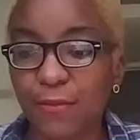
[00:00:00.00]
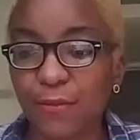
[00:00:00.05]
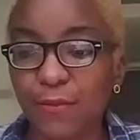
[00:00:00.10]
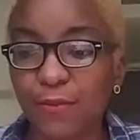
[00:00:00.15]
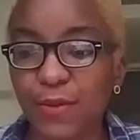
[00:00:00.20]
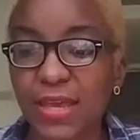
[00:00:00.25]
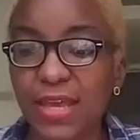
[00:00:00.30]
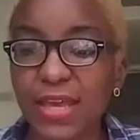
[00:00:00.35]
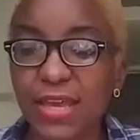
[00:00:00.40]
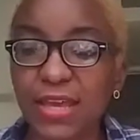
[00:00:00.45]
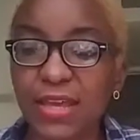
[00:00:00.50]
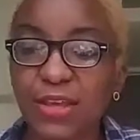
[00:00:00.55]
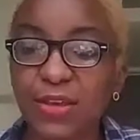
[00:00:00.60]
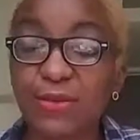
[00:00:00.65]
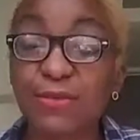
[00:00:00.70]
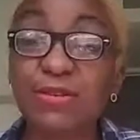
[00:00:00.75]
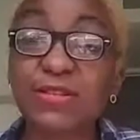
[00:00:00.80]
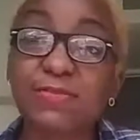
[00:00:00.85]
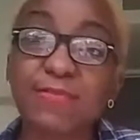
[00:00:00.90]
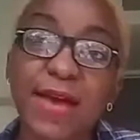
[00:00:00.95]
We
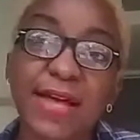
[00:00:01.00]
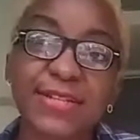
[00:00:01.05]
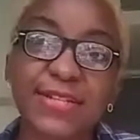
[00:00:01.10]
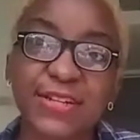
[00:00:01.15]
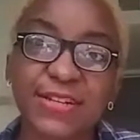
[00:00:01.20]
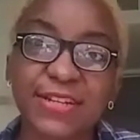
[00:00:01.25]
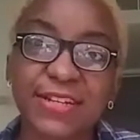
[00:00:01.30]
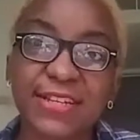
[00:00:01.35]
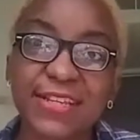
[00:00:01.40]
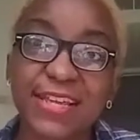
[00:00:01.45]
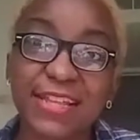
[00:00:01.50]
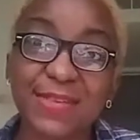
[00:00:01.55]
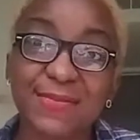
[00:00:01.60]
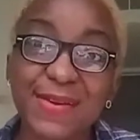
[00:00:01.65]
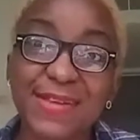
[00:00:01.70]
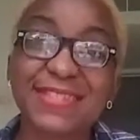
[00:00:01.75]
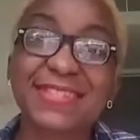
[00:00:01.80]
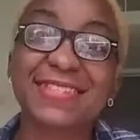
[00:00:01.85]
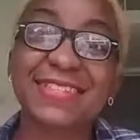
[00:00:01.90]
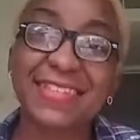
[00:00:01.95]
use magic on a daily
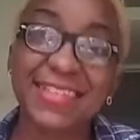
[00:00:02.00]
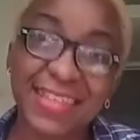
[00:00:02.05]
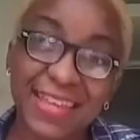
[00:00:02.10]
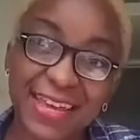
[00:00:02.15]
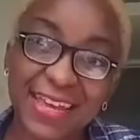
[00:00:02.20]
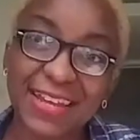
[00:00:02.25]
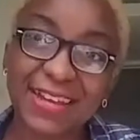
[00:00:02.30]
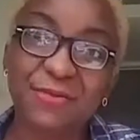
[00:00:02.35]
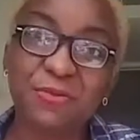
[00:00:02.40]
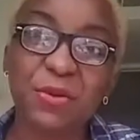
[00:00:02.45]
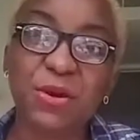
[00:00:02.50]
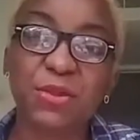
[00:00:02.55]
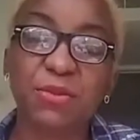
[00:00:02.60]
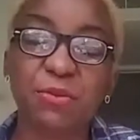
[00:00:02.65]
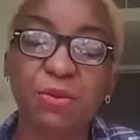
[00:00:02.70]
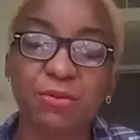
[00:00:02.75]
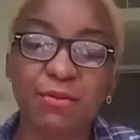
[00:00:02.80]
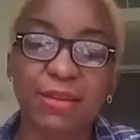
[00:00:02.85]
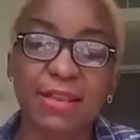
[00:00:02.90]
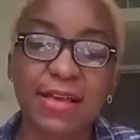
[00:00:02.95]
basis, again, whether
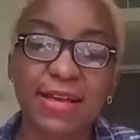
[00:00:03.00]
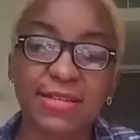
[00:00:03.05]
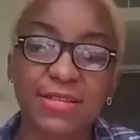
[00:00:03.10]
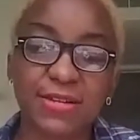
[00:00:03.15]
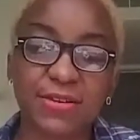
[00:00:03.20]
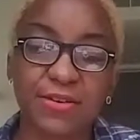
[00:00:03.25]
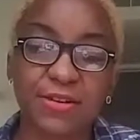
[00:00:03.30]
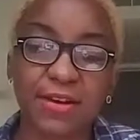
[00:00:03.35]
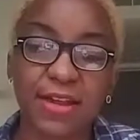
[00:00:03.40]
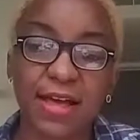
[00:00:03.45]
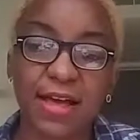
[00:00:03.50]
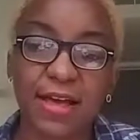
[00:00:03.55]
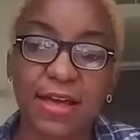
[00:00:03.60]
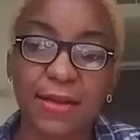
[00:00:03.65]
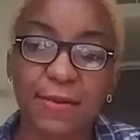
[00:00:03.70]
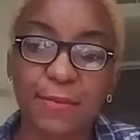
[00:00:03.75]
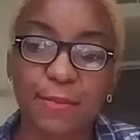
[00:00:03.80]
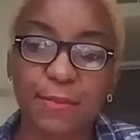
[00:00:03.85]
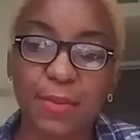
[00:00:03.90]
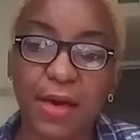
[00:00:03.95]
we realize it or not,
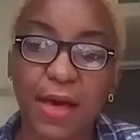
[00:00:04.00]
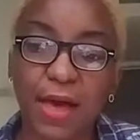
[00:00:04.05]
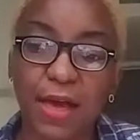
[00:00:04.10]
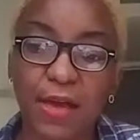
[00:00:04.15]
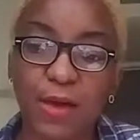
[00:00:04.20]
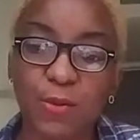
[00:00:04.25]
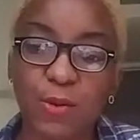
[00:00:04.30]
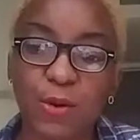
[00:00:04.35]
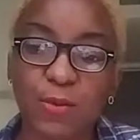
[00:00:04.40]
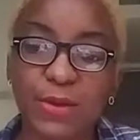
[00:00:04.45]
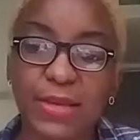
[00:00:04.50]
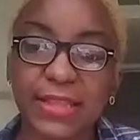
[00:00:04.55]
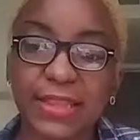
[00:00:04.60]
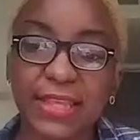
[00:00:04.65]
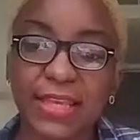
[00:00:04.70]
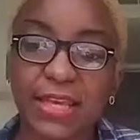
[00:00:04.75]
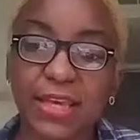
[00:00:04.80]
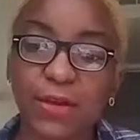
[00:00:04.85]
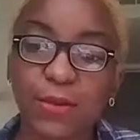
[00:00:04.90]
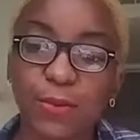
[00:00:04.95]
by what we
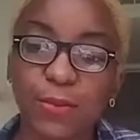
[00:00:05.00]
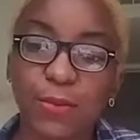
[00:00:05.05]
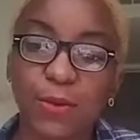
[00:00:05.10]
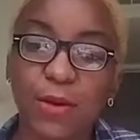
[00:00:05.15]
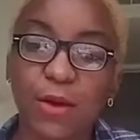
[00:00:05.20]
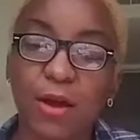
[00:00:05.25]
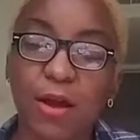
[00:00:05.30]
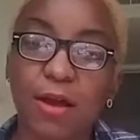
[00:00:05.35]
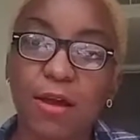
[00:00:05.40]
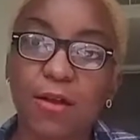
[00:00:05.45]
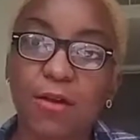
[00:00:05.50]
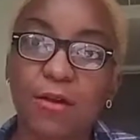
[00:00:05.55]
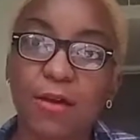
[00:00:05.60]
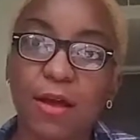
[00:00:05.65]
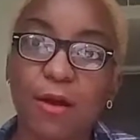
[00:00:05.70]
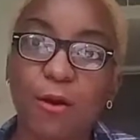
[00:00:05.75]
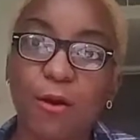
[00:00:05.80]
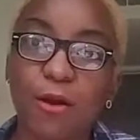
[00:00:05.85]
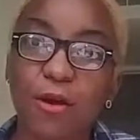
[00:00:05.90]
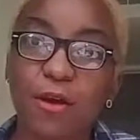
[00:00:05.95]
think
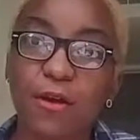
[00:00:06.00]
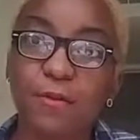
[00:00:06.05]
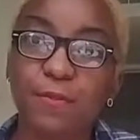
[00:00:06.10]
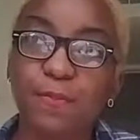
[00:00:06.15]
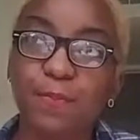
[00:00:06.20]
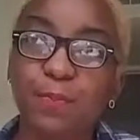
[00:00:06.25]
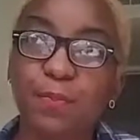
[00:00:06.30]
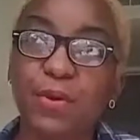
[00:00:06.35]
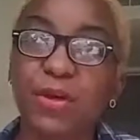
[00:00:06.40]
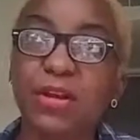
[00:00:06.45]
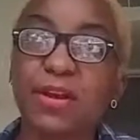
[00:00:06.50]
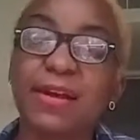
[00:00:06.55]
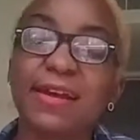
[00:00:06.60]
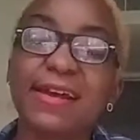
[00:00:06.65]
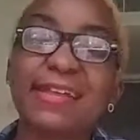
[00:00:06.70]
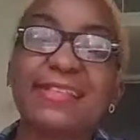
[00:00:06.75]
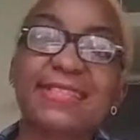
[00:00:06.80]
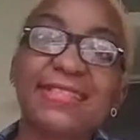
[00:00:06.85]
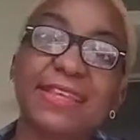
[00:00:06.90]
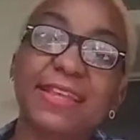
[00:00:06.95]
or put our
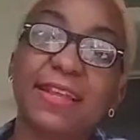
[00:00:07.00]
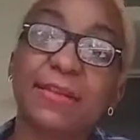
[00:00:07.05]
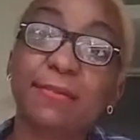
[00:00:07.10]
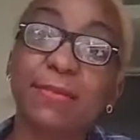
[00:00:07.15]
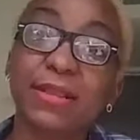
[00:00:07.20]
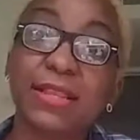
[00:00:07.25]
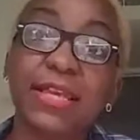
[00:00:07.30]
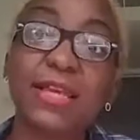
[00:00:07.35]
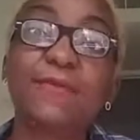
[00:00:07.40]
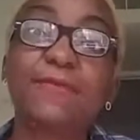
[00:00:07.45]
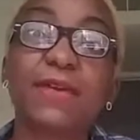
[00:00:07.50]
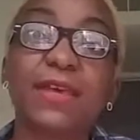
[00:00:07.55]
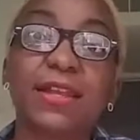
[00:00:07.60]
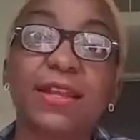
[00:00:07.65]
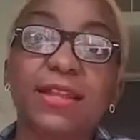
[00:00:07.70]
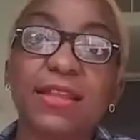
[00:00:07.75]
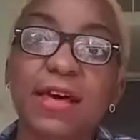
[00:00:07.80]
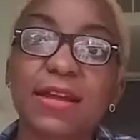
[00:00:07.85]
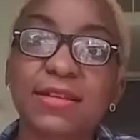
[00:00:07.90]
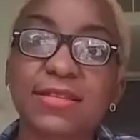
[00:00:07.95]
intent and belief in
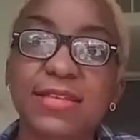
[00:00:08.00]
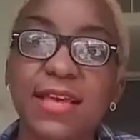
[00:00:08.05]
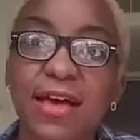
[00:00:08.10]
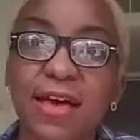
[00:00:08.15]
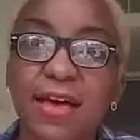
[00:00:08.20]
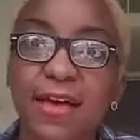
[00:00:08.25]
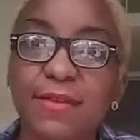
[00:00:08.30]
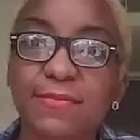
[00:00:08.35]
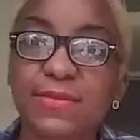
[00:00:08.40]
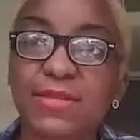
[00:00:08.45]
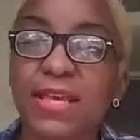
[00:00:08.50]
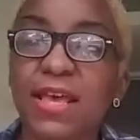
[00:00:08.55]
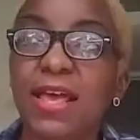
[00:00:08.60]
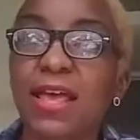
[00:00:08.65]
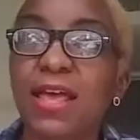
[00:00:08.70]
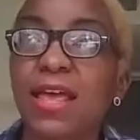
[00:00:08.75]
a lot of times.